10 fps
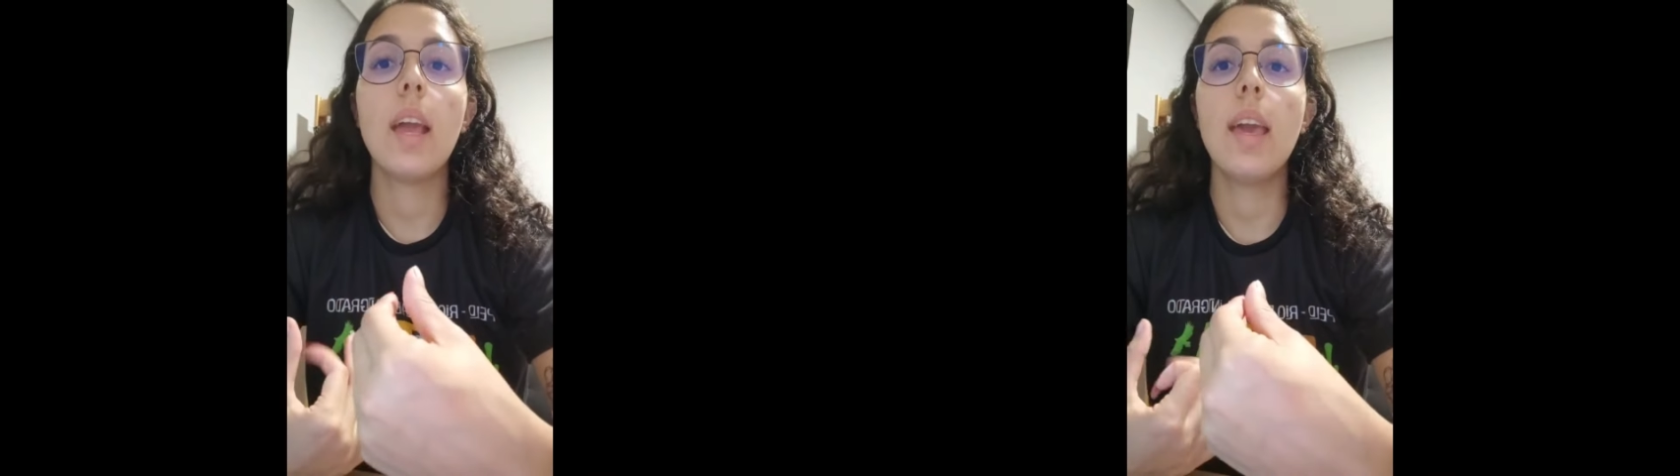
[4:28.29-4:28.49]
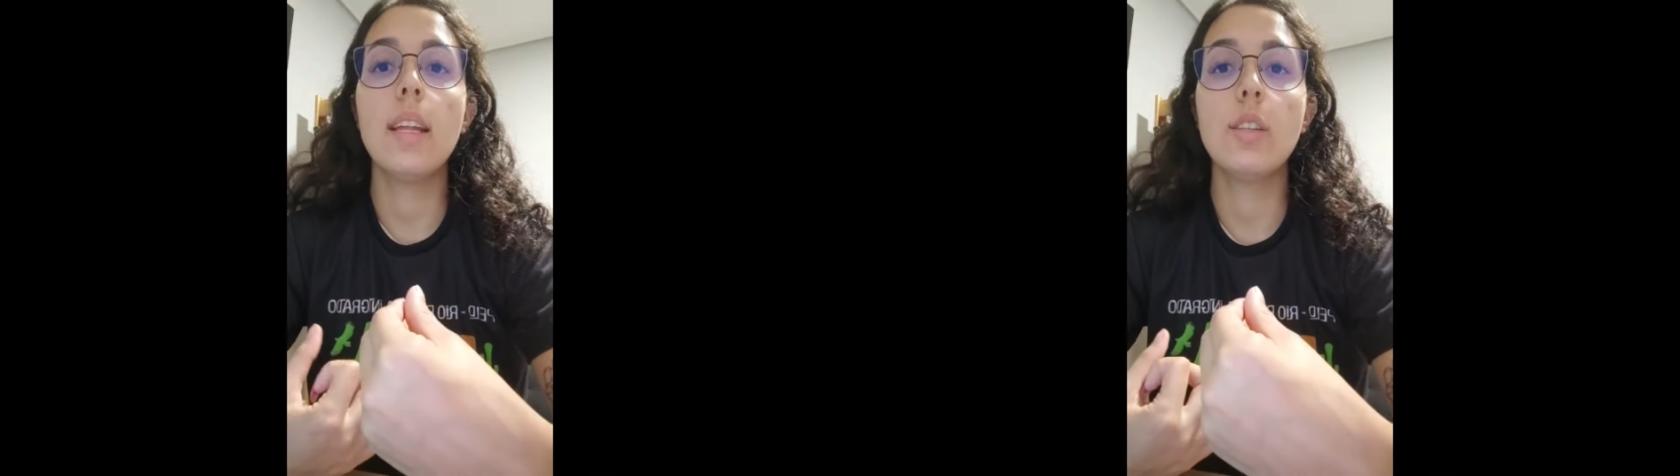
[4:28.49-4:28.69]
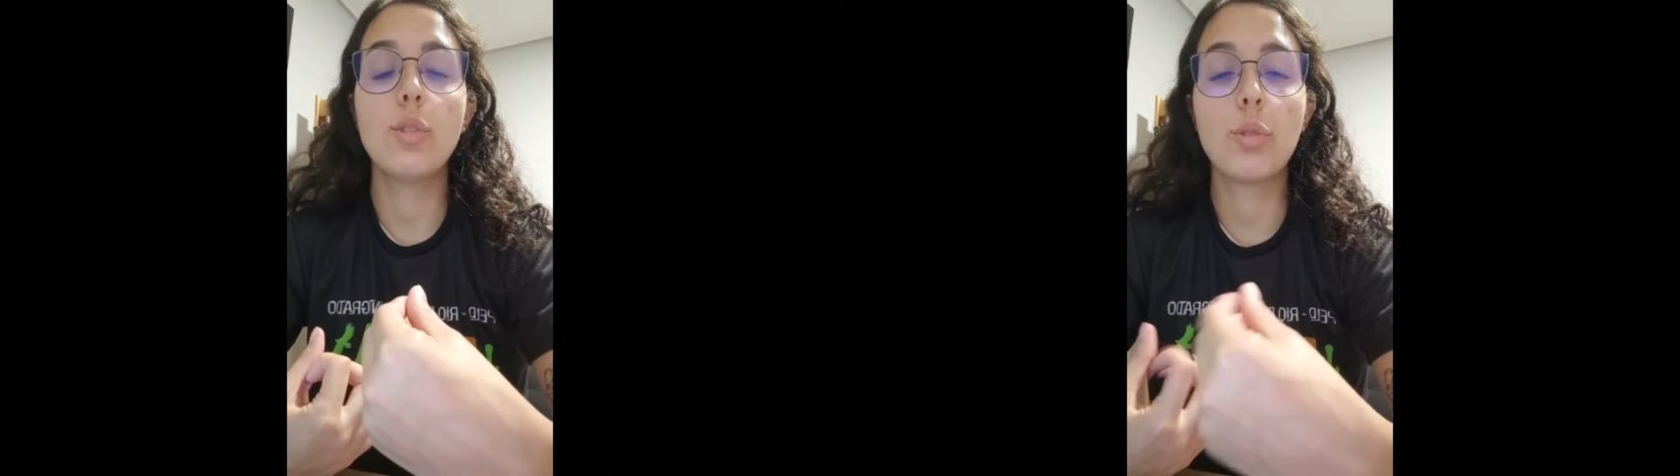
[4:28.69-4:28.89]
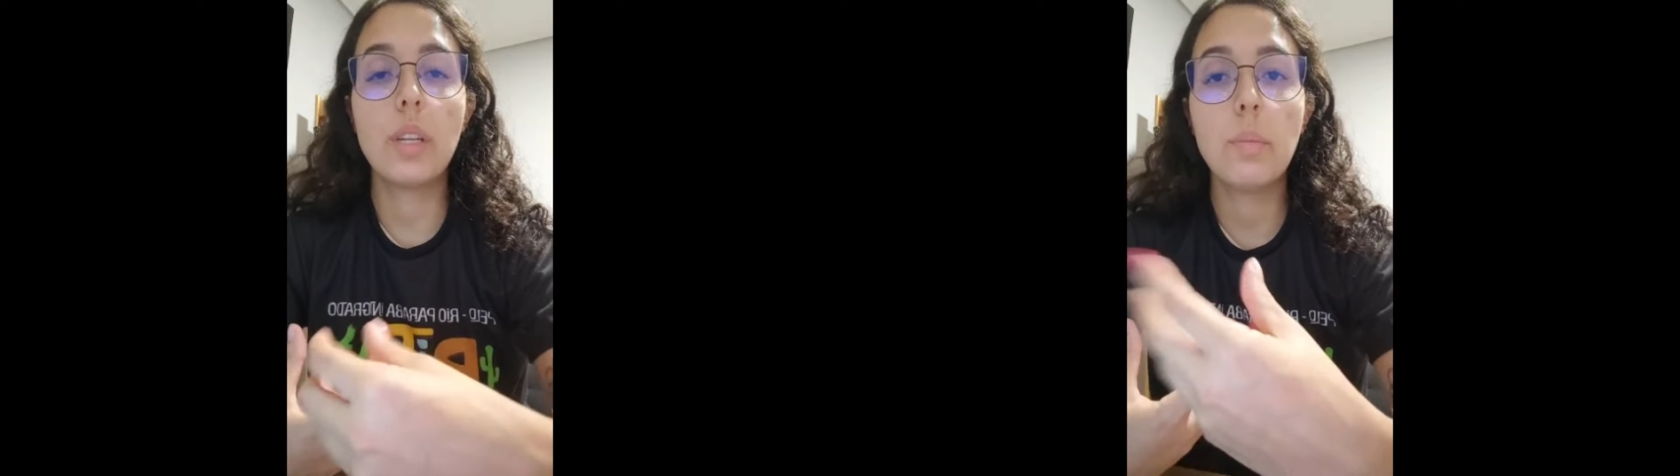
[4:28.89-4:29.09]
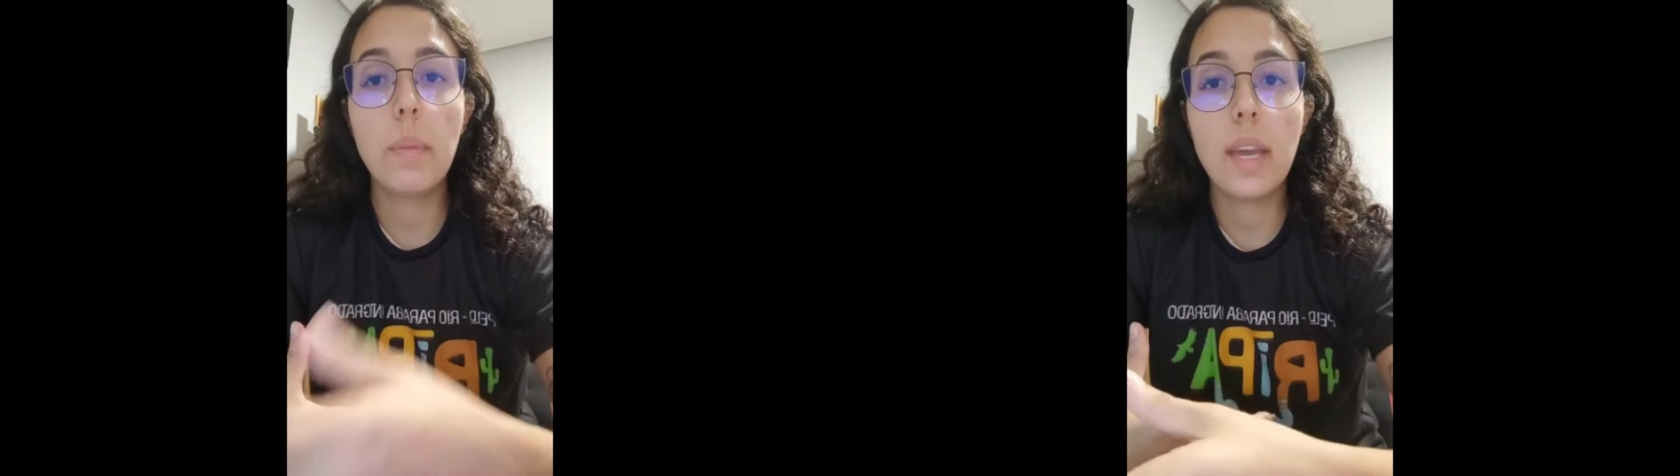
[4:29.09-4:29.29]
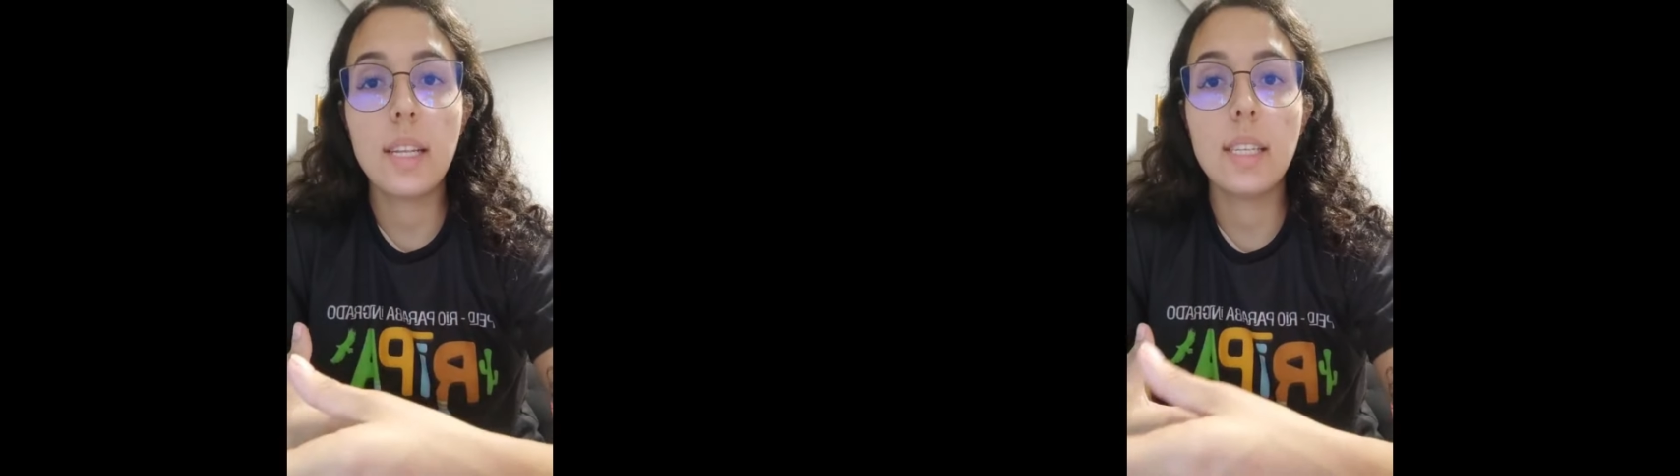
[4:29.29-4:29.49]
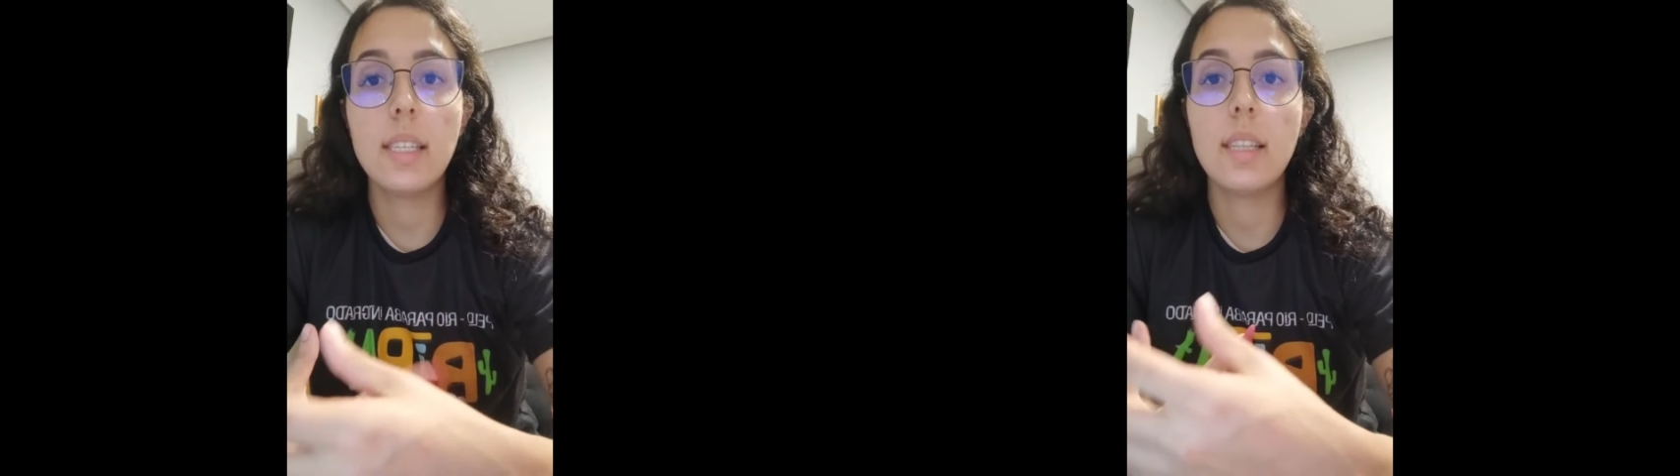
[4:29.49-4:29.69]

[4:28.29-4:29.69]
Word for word: and treatment